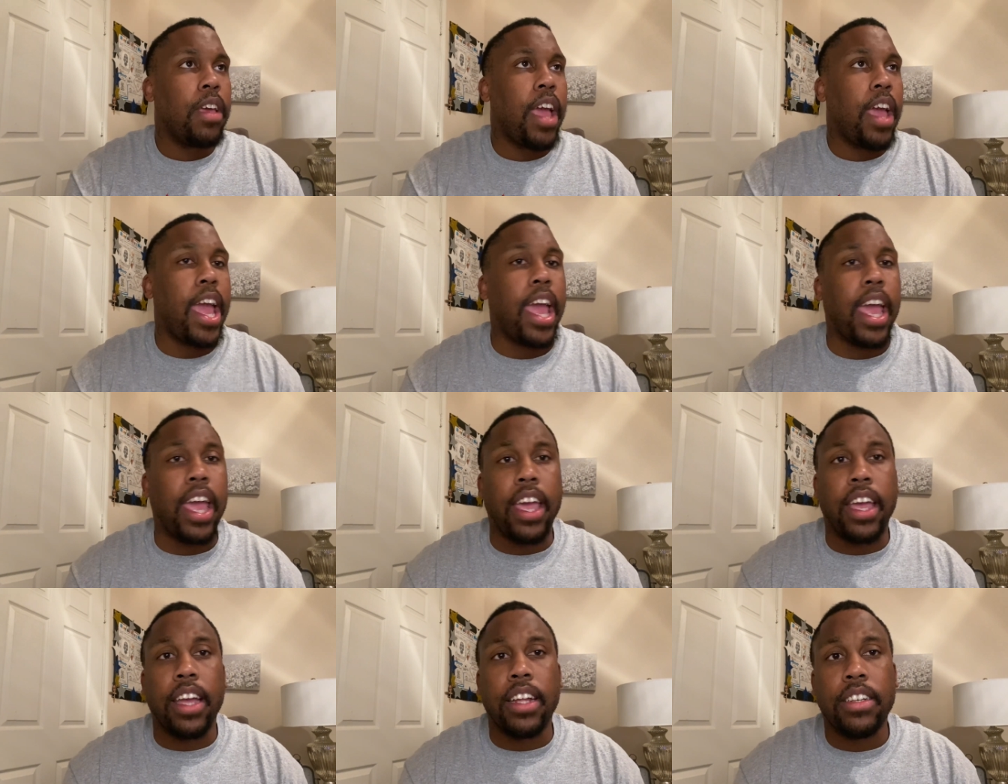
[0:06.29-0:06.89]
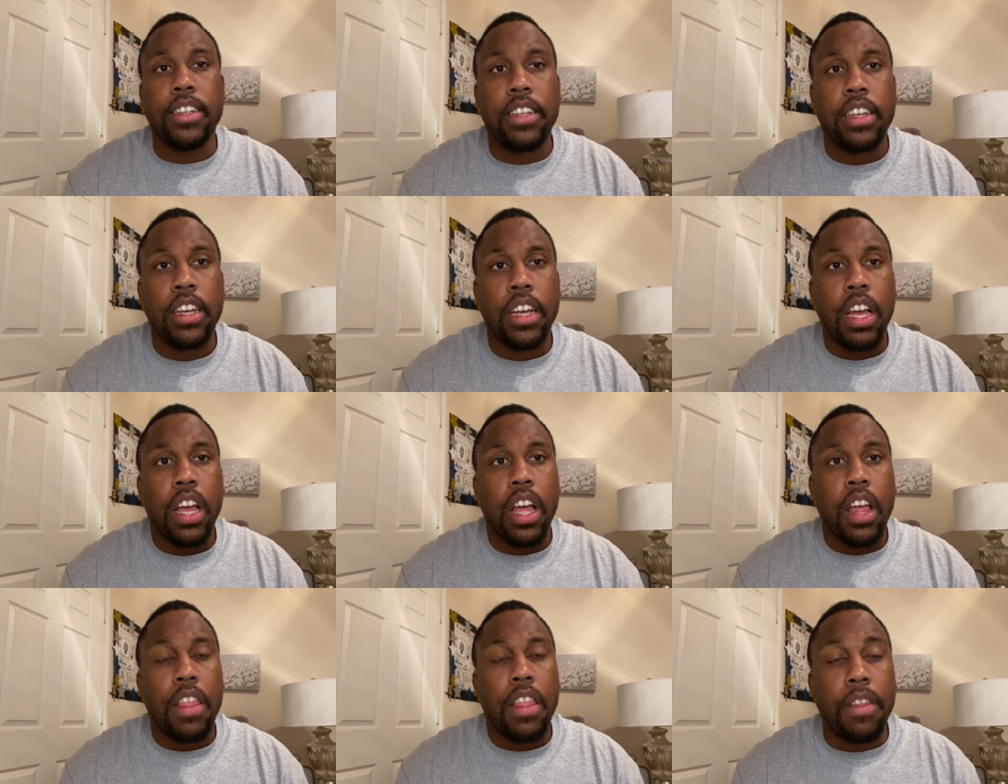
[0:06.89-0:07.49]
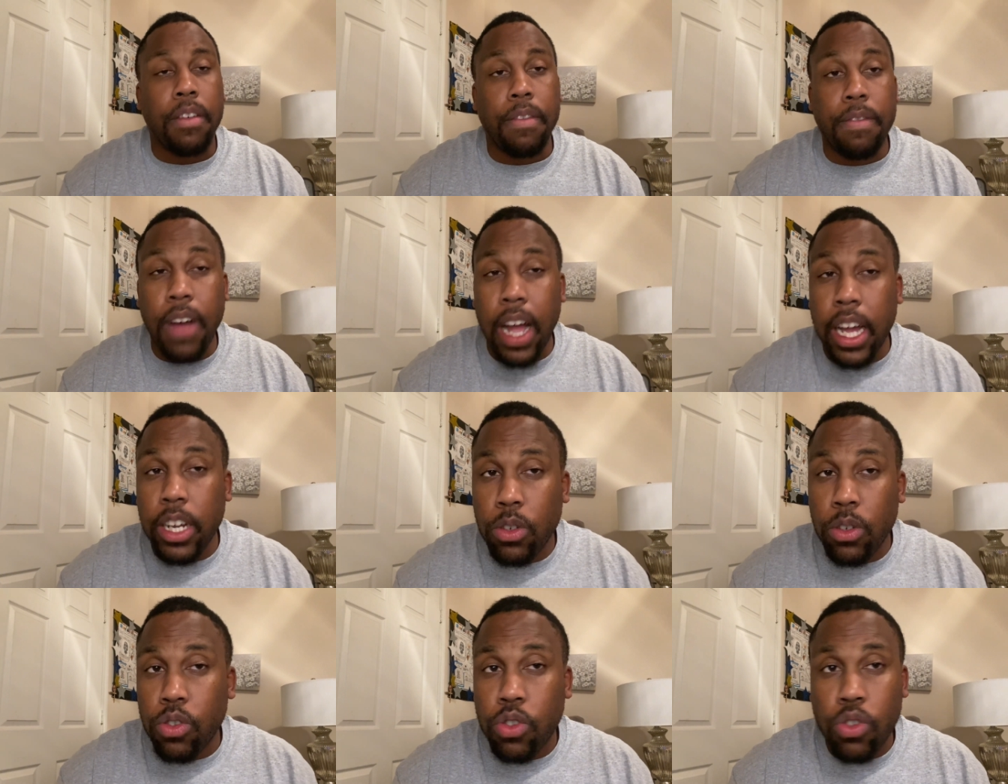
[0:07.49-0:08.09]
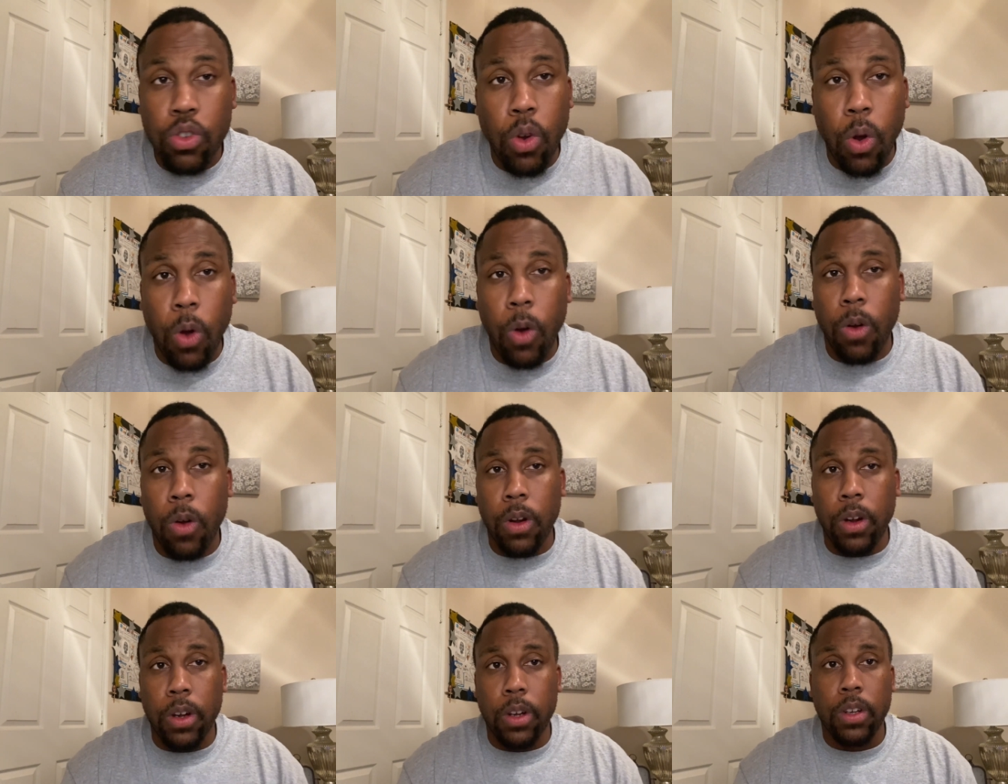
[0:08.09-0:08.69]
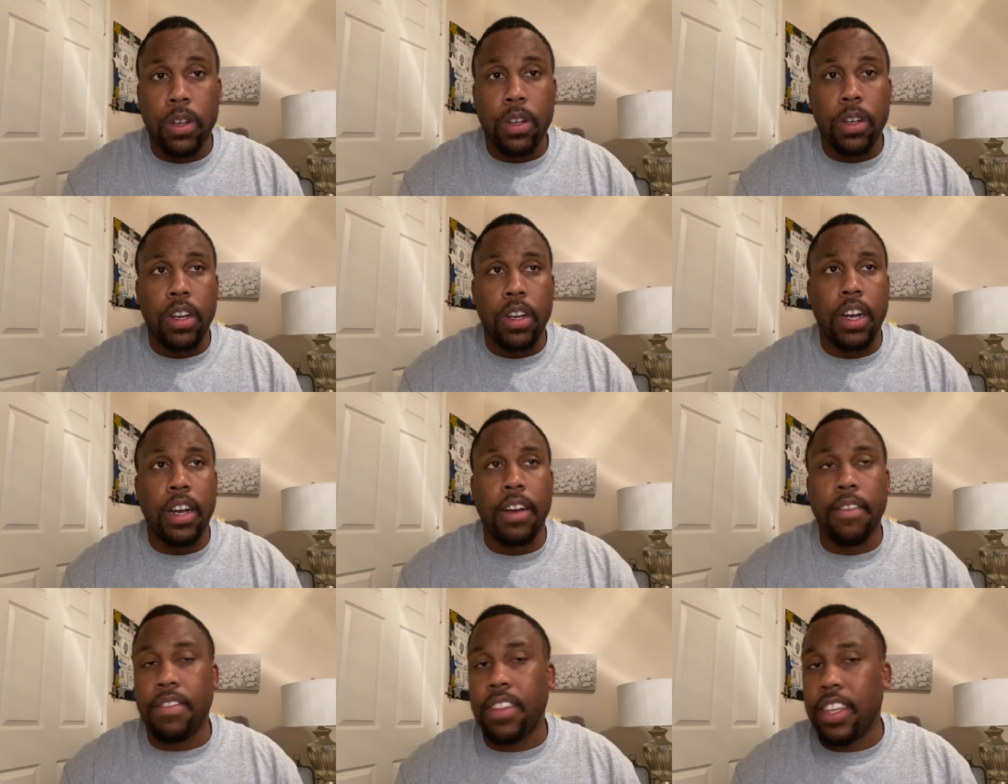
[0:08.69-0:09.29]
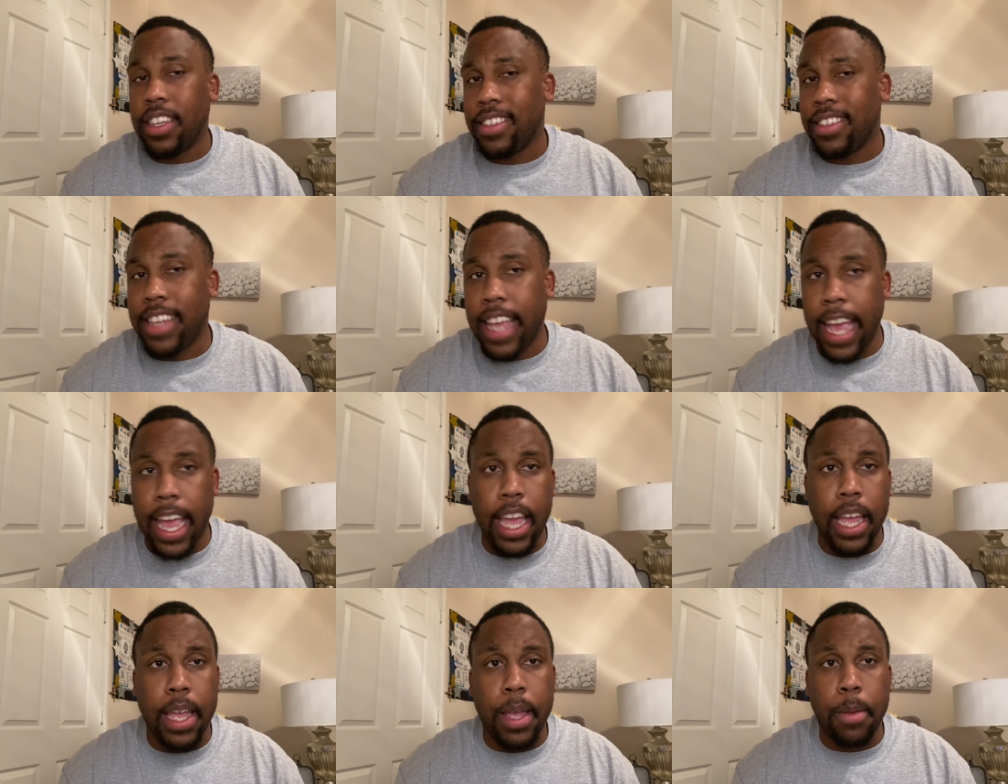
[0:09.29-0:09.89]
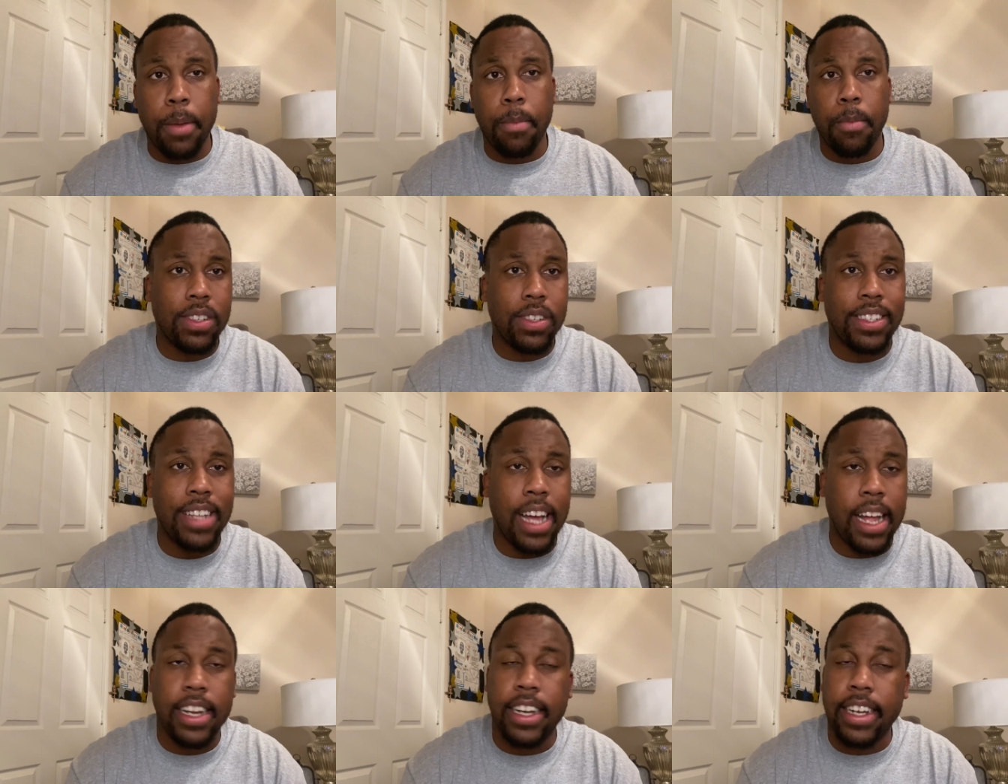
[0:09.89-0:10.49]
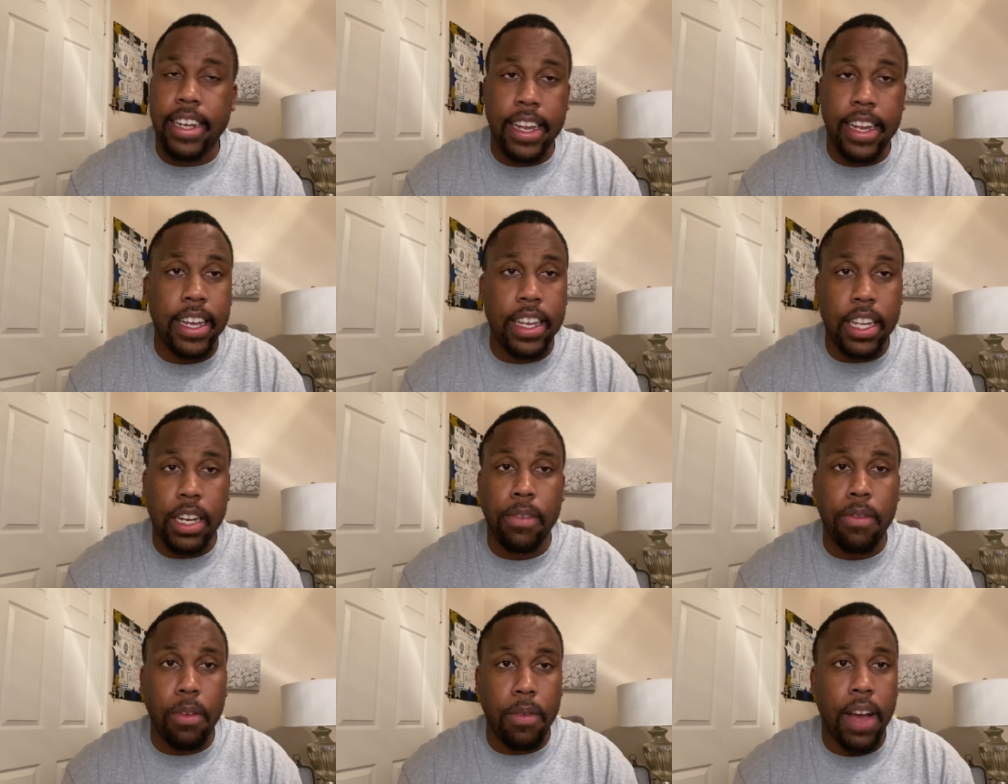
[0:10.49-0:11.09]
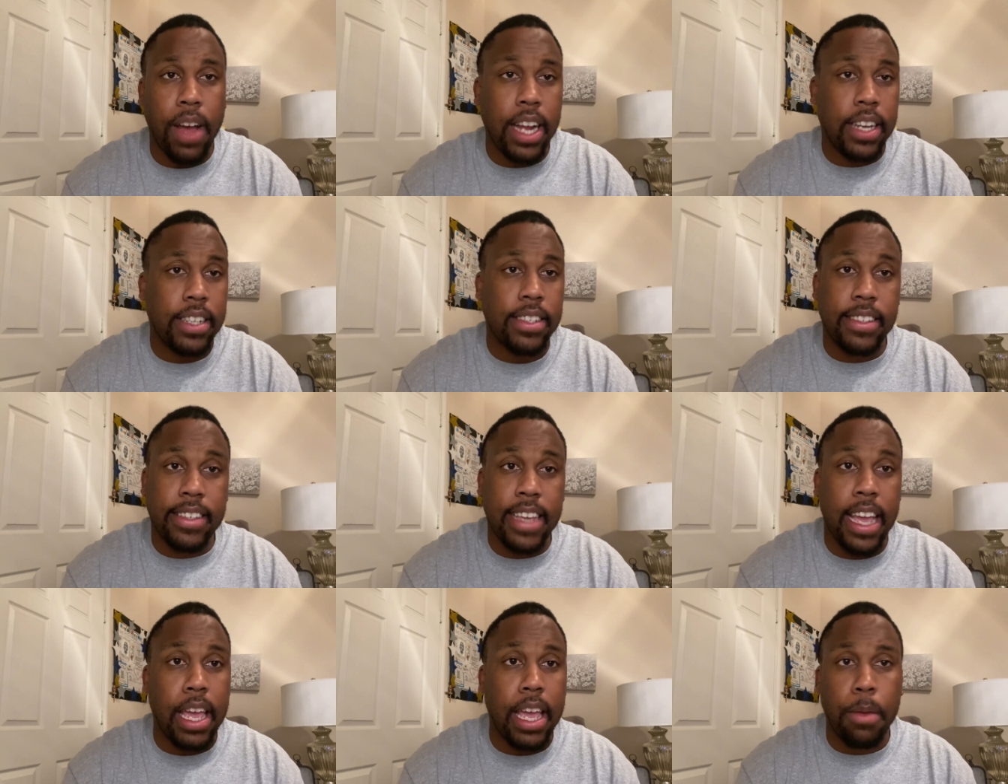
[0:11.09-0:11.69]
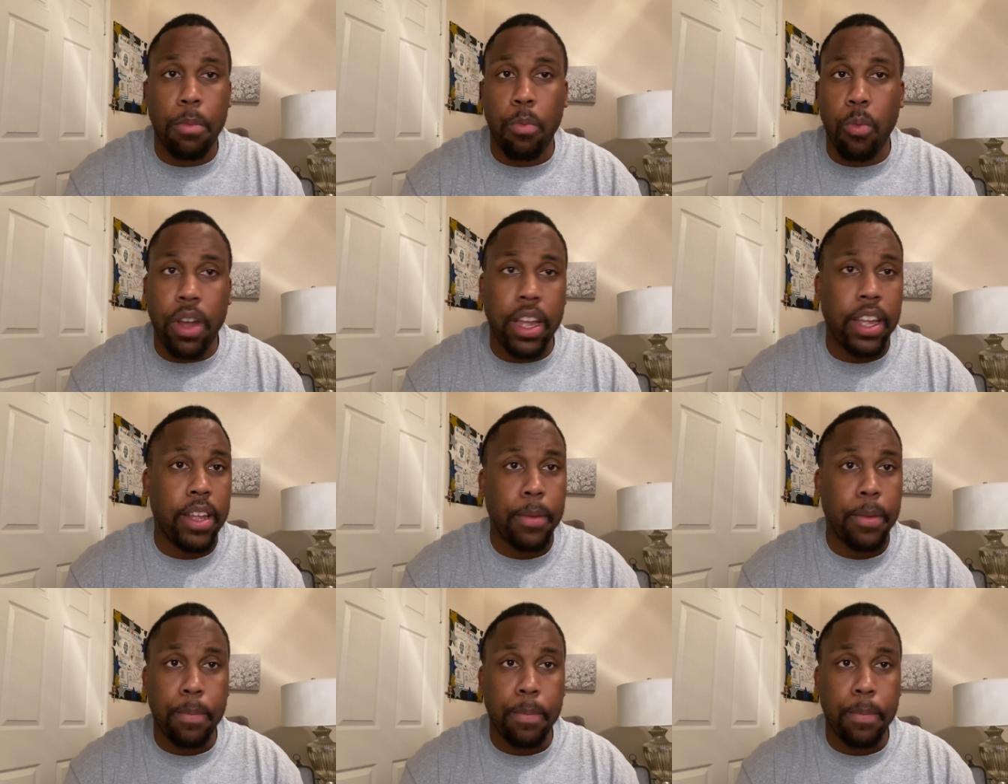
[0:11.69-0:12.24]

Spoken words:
And the final score of this game is not indicative of how this game went.